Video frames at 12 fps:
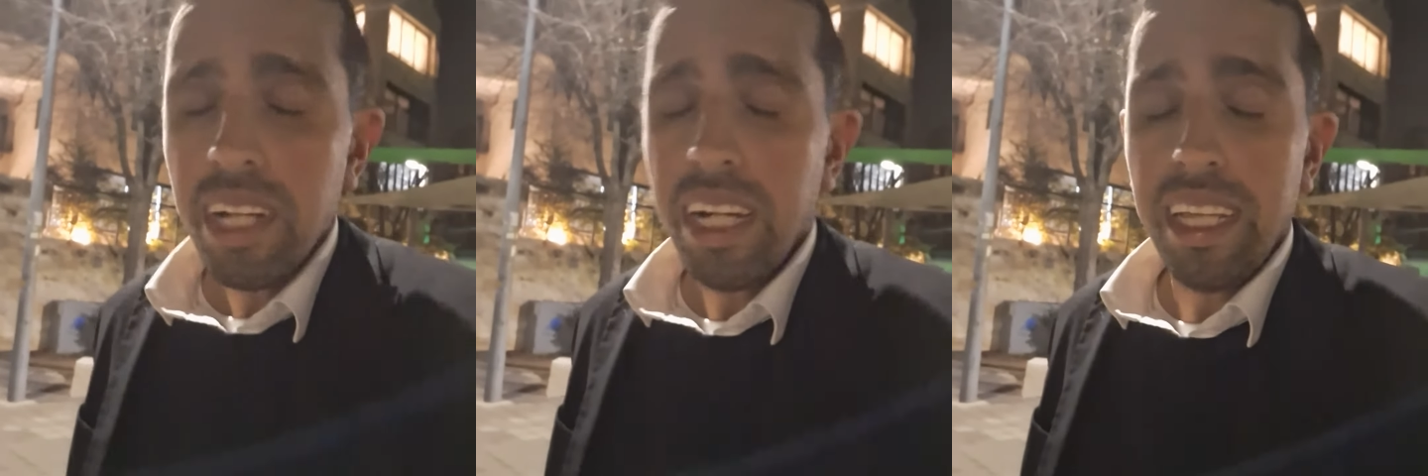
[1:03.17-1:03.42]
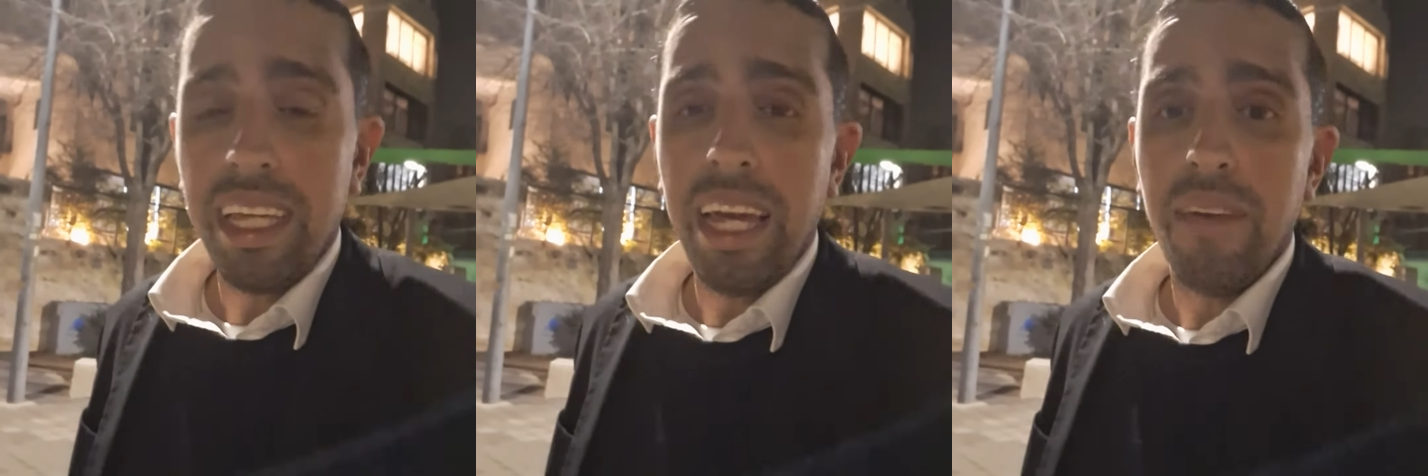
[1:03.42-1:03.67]

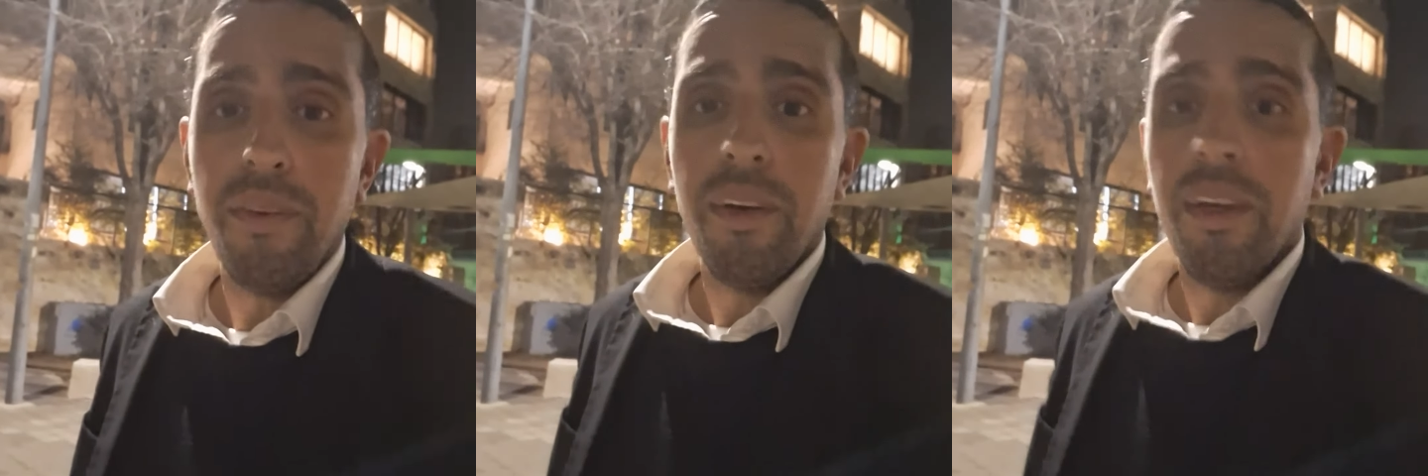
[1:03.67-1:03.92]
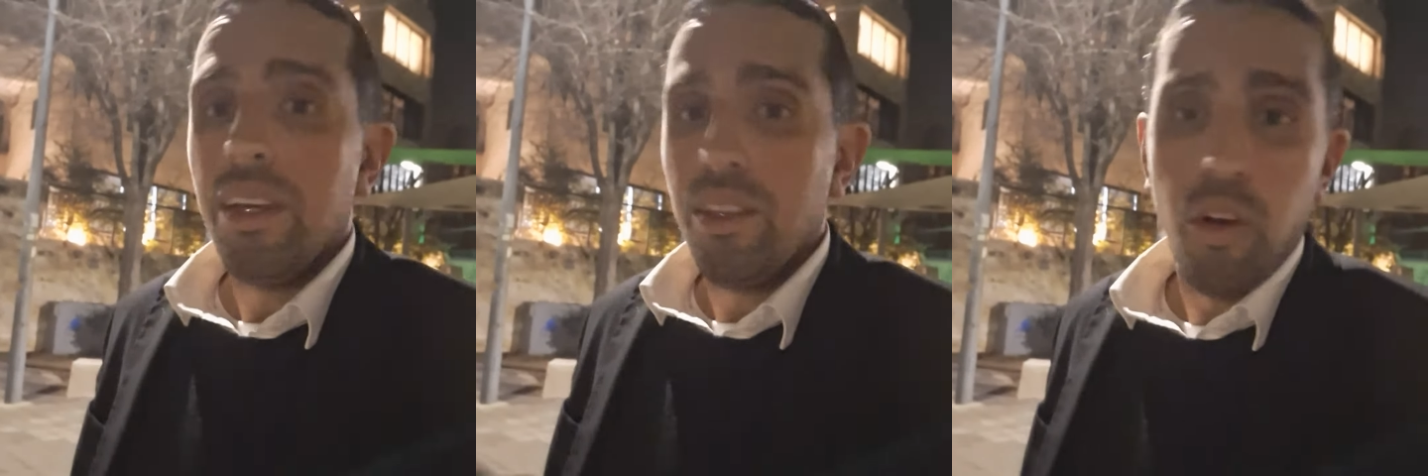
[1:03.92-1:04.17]
and gave
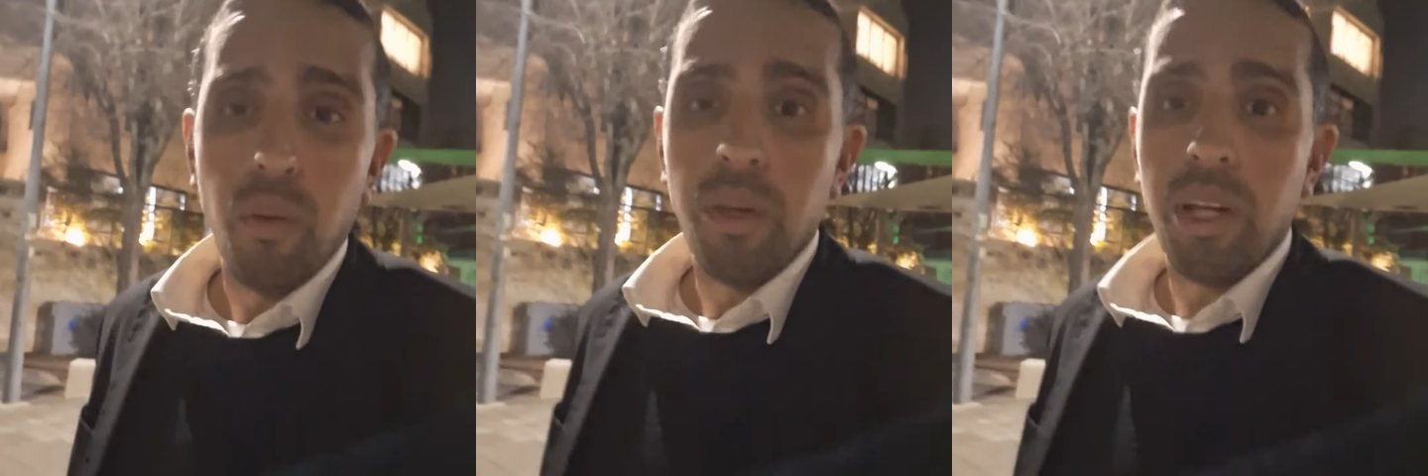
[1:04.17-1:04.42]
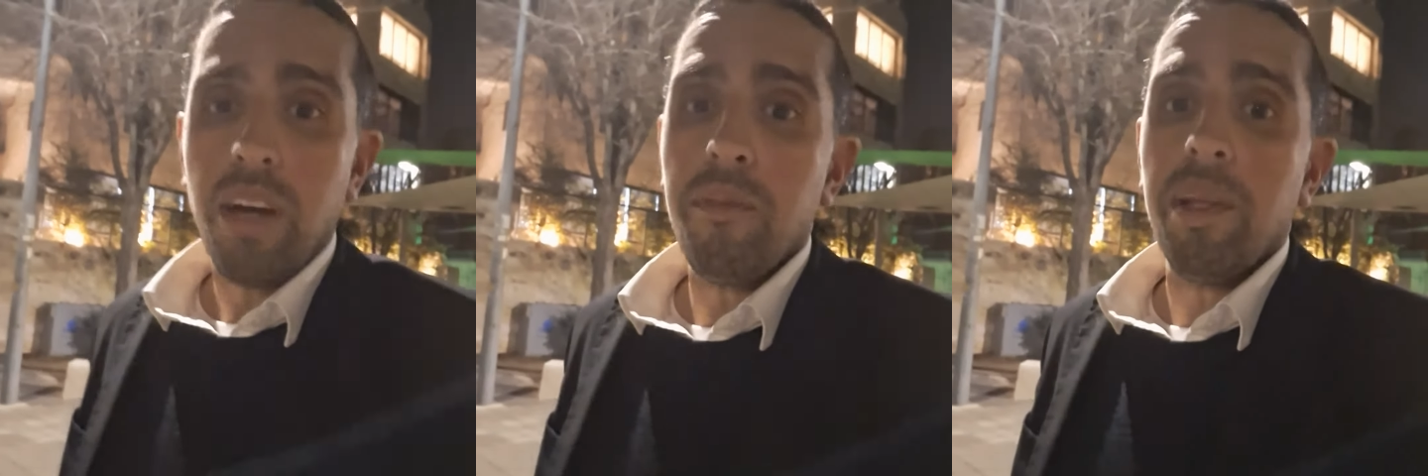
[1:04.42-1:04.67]
told the
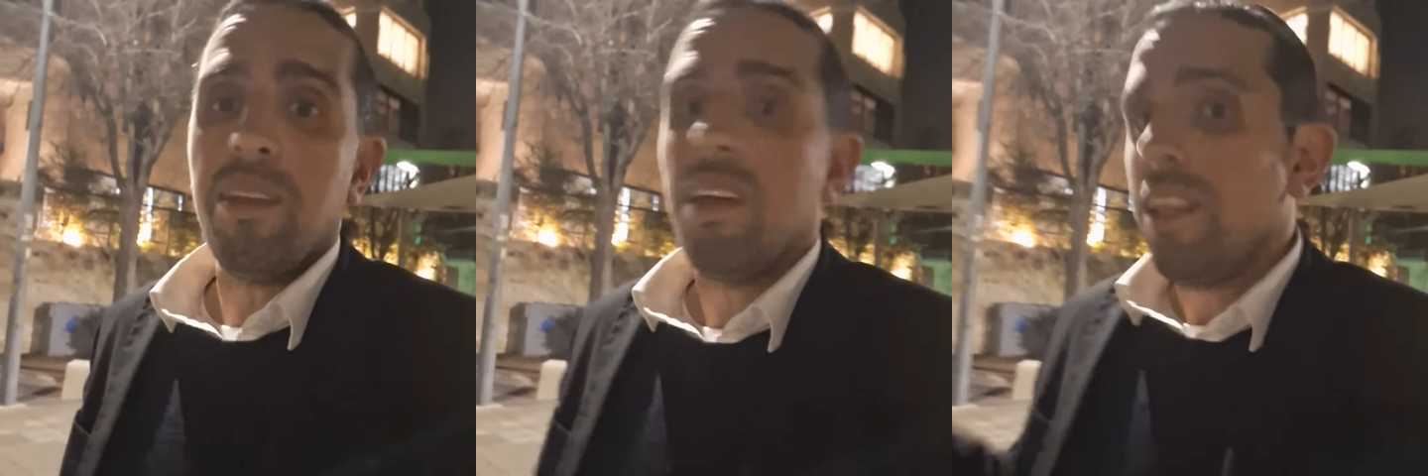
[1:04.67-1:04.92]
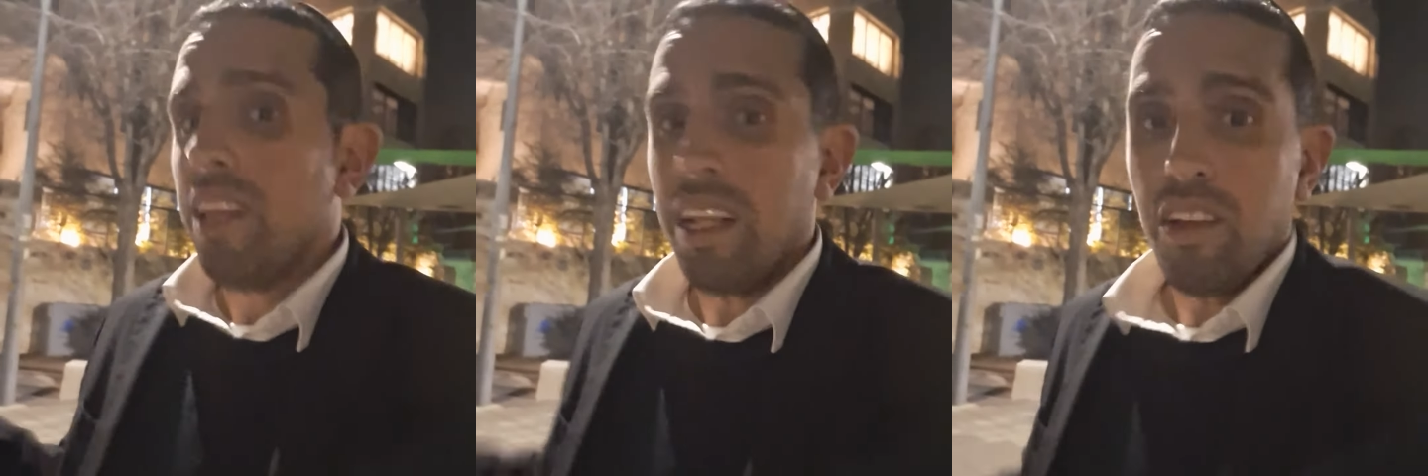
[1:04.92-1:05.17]
government that